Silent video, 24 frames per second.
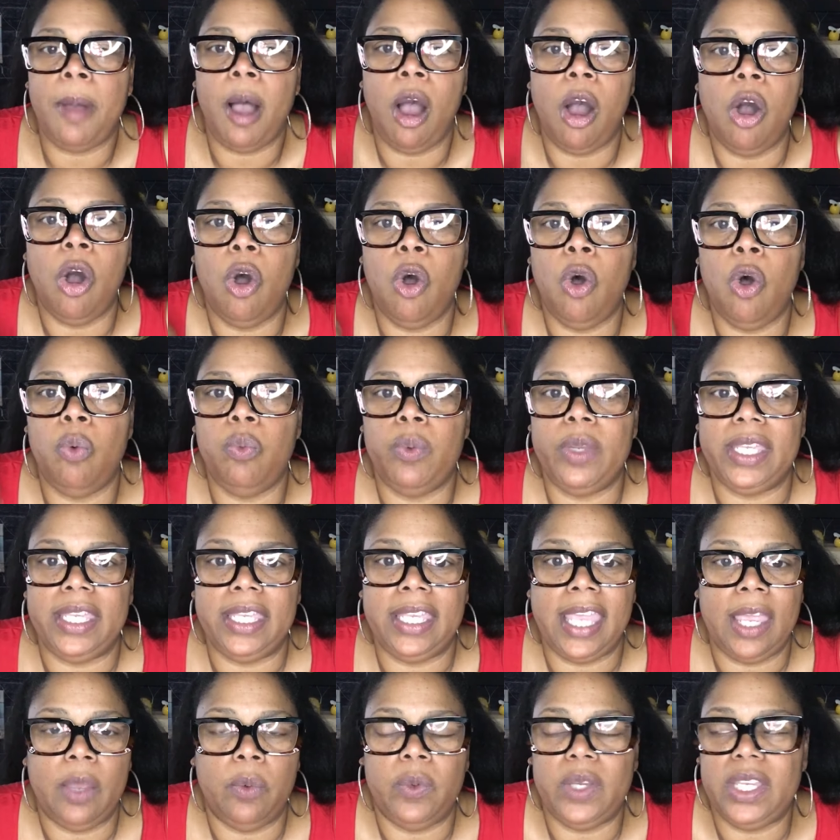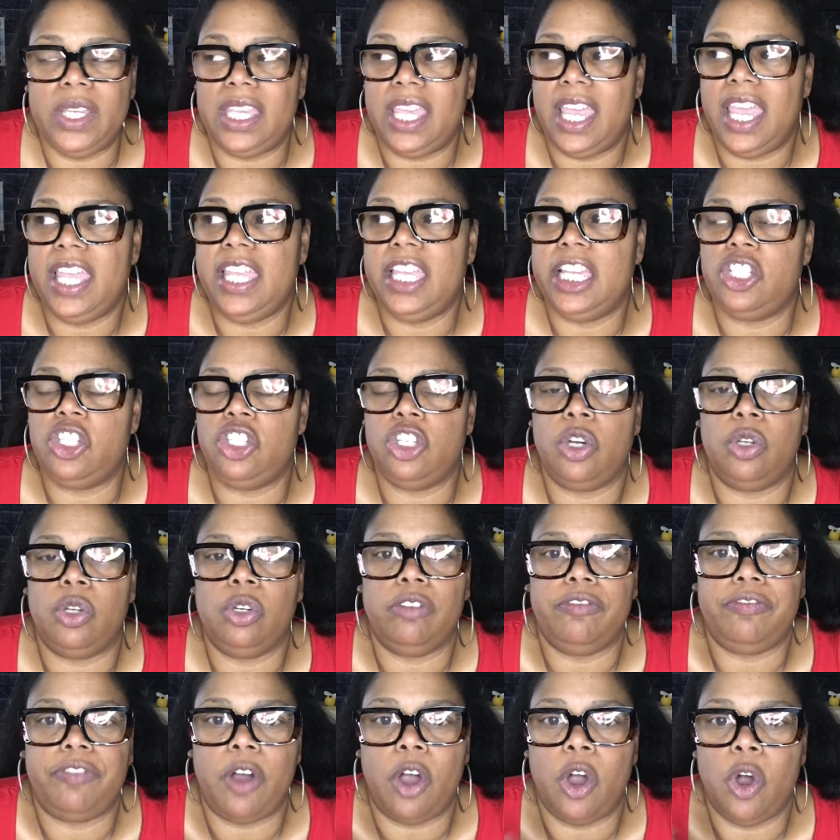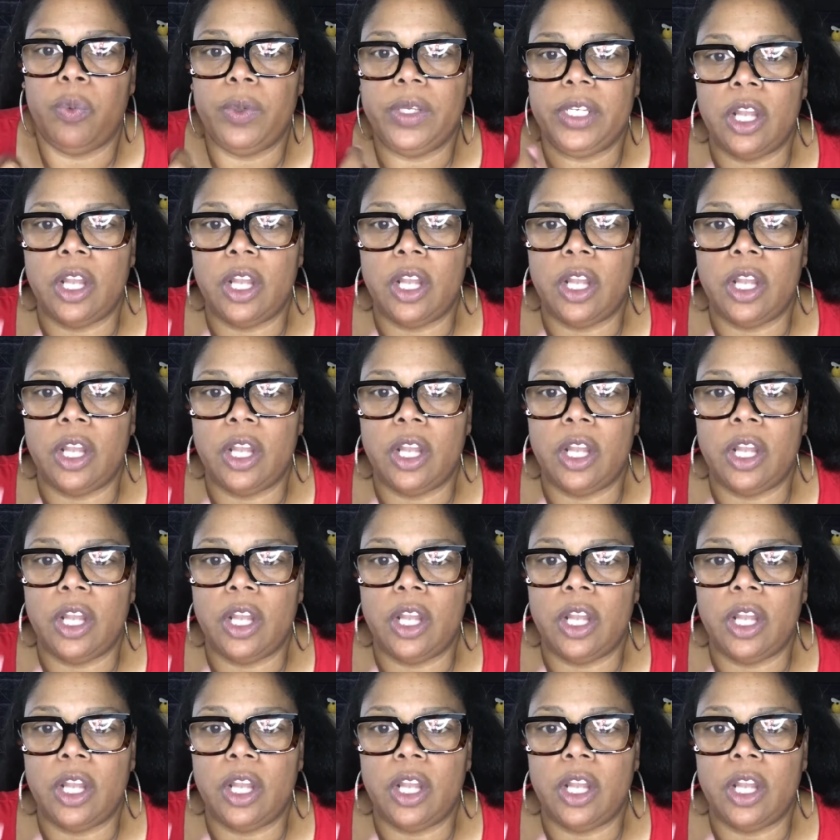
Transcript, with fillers: home, we can't we can't get you on the phone,